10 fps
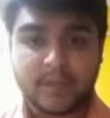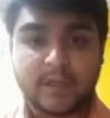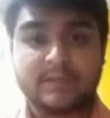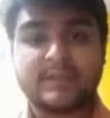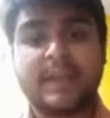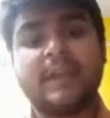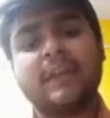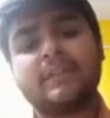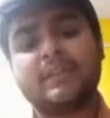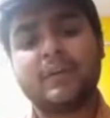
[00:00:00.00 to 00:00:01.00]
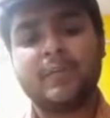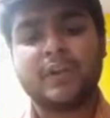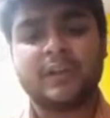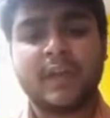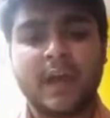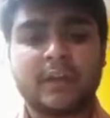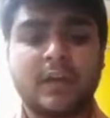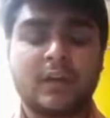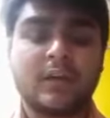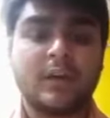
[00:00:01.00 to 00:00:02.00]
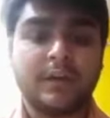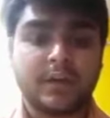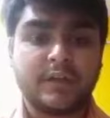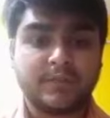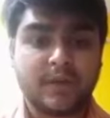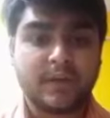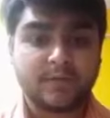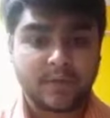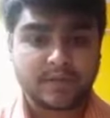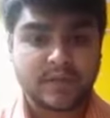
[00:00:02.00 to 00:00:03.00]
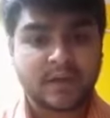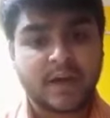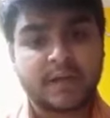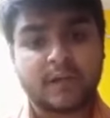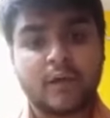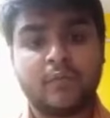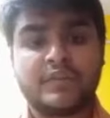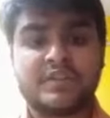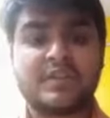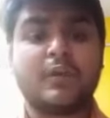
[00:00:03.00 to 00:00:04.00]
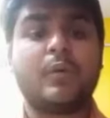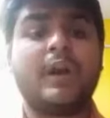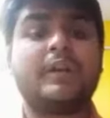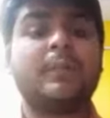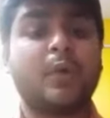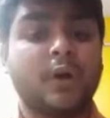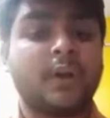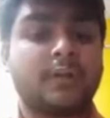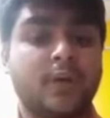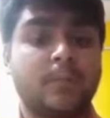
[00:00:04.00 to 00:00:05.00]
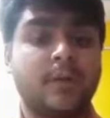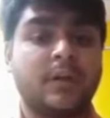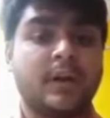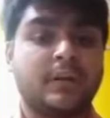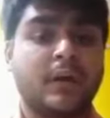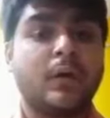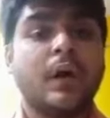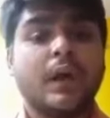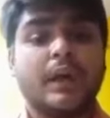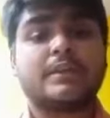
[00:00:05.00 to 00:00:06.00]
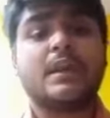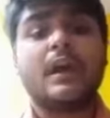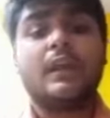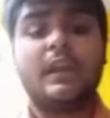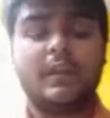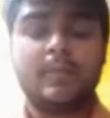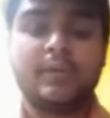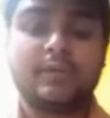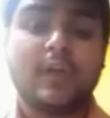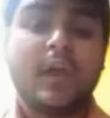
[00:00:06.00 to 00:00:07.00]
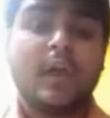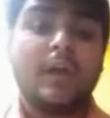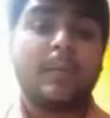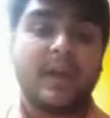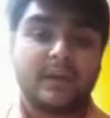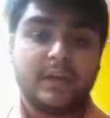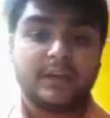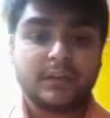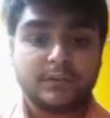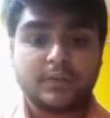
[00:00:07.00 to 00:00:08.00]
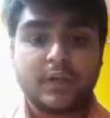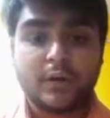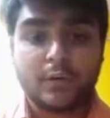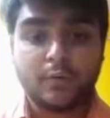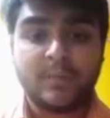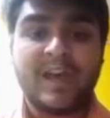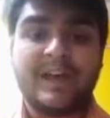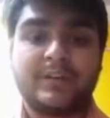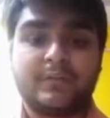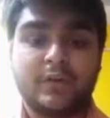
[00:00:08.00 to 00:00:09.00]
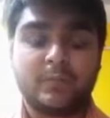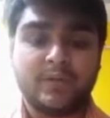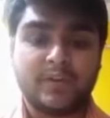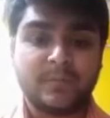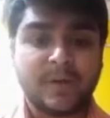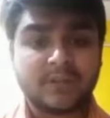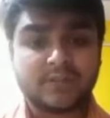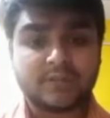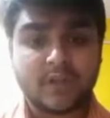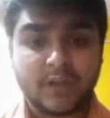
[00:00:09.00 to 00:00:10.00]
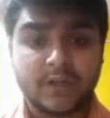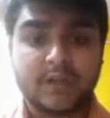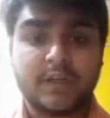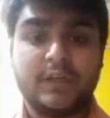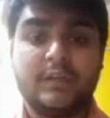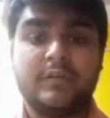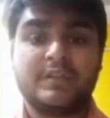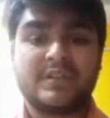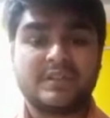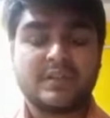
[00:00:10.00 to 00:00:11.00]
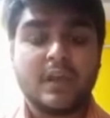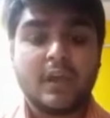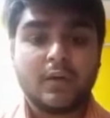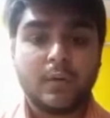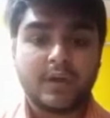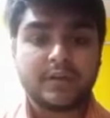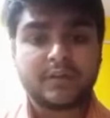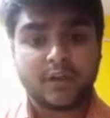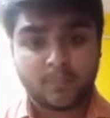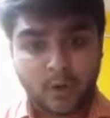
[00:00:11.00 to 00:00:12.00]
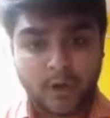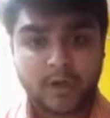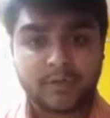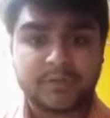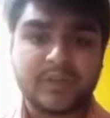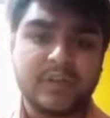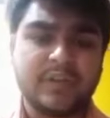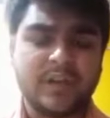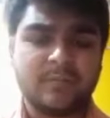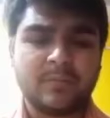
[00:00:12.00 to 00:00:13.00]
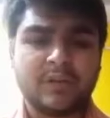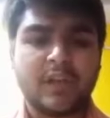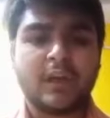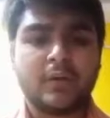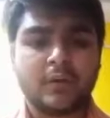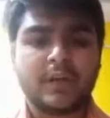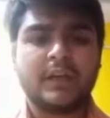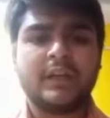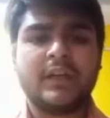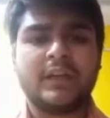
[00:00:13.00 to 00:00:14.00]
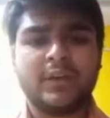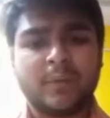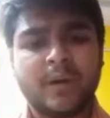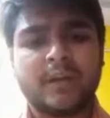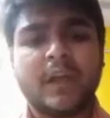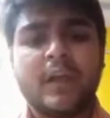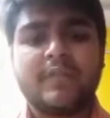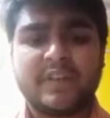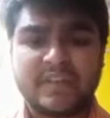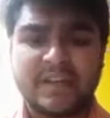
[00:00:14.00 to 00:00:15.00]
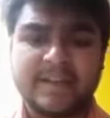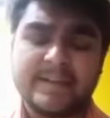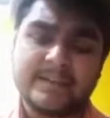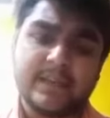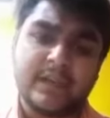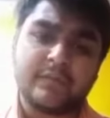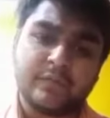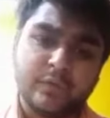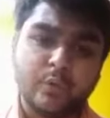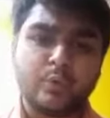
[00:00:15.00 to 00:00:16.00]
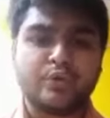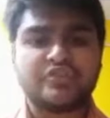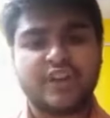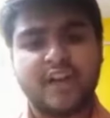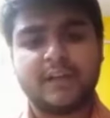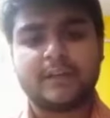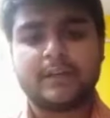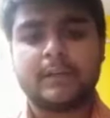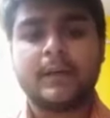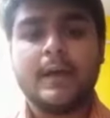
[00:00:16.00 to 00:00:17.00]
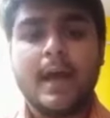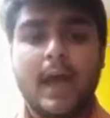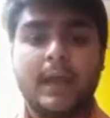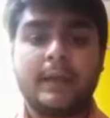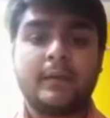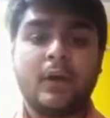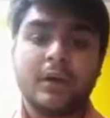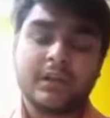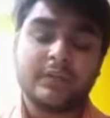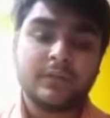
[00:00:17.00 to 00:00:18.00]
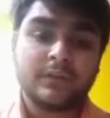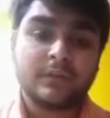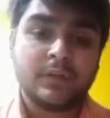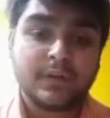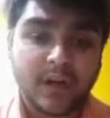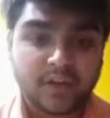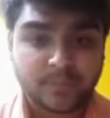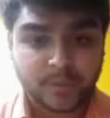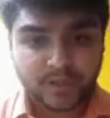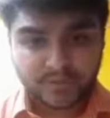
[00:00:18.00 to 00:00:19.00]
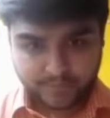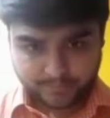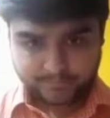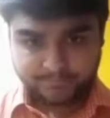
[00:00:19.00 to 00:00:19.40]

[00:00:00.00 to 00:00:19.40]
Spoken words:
And second extremity that our country is facing right now, which is quite a burning topic right now, is labor's migrating to their homeland from different parts of the country, which is quite a turmoil to see them. They are not getting adequate facilities like food, shelter, and not even transportation.